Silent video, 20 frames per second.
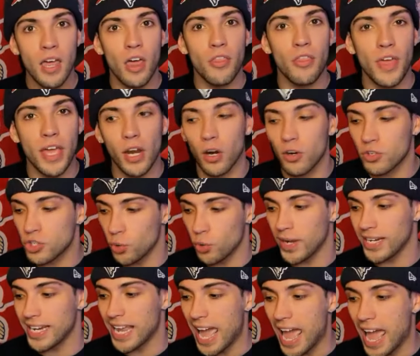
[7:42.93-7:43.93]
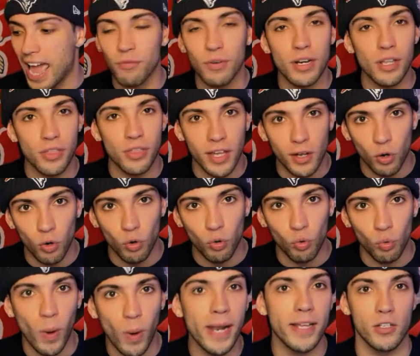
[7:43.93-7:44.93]
They are doing everything
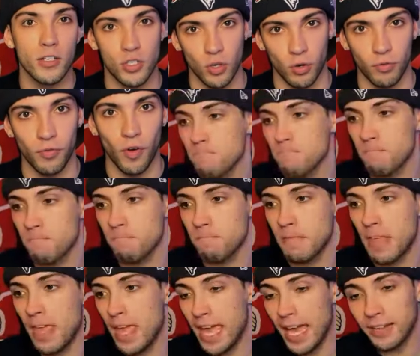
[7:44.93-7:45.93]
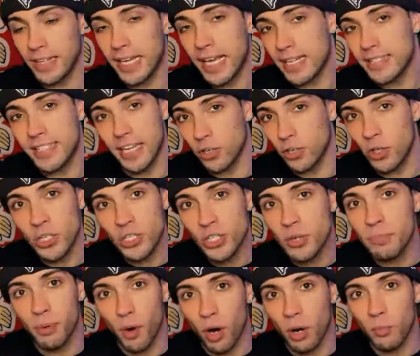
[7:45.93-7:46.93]
right so far. And like I said,
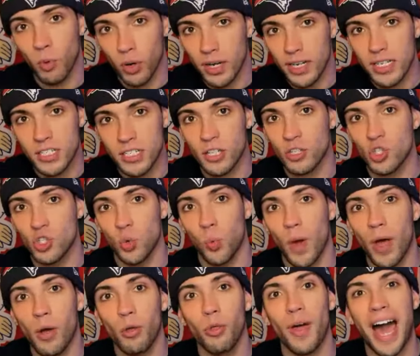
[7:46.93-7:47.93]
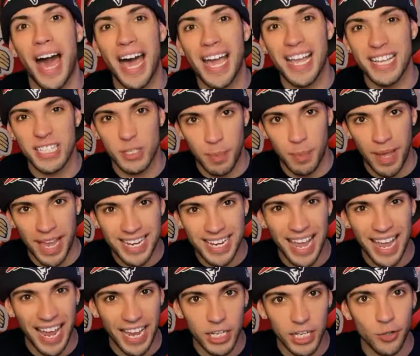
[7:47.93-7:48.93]
Christian Barmore is the 12th highest
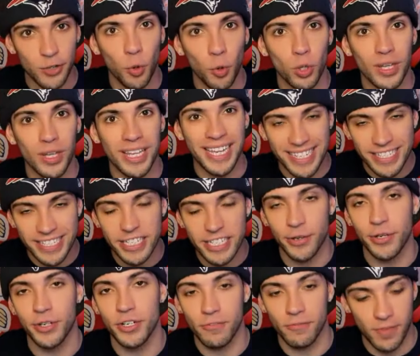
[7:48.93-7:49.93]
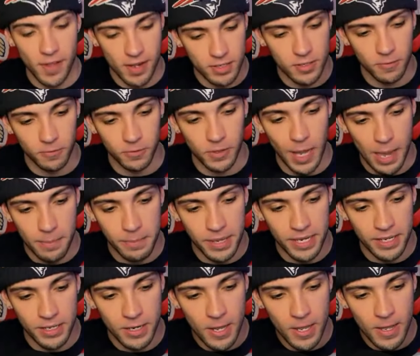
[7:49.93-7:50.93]
paid annual interior defensive
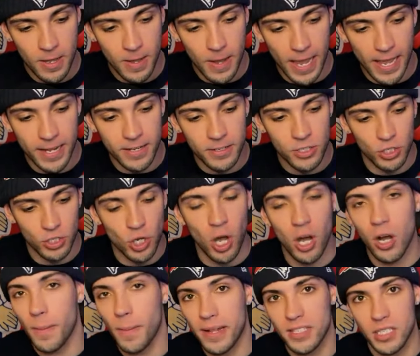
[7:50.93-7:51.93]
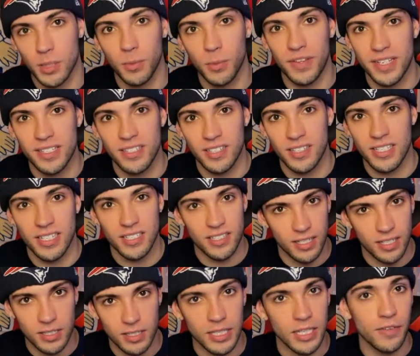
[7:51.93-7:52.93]
lineman. And to talk about some of his
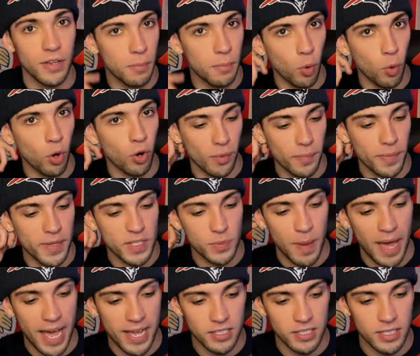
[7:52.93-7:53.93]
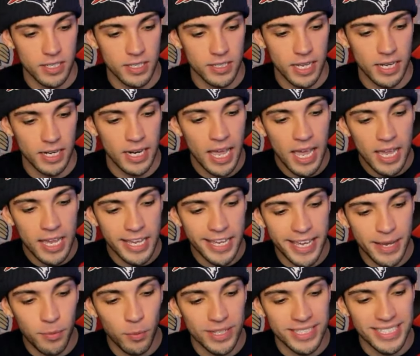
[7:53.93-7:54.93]
statistics even more from this past season,
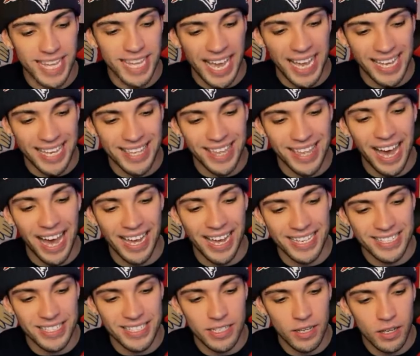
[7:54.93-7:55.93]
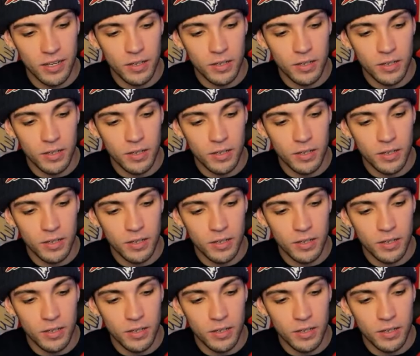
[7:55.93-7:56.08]
he was 8th highest